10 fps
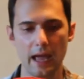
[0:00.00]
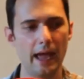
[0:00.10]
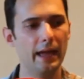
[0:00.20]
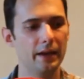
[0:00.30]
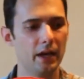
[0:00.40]

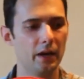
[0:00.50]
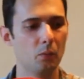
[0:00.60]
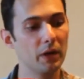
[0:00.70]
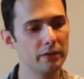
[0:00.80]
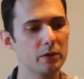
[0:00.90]
And
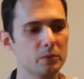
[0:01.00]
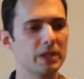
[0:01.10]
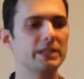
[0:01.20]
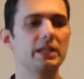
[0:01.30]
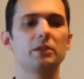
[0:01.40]
one of those
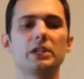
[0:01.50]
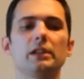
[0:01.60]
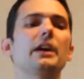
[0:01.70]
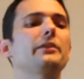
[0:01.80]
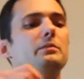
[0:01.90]
ways that you see
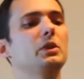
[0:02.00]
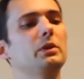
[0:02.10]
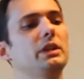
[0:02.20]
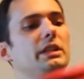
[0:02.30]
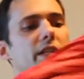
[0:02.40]
a lot of them
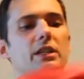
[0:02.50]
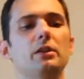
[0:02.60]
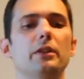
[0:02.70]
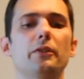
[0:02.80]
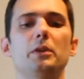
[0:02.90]
do it is
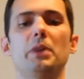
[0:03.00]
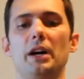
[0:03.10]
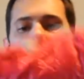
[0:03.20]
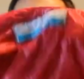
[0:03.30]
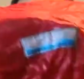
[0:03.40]
here in the
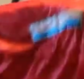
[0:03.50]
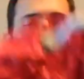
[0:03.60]
footbox.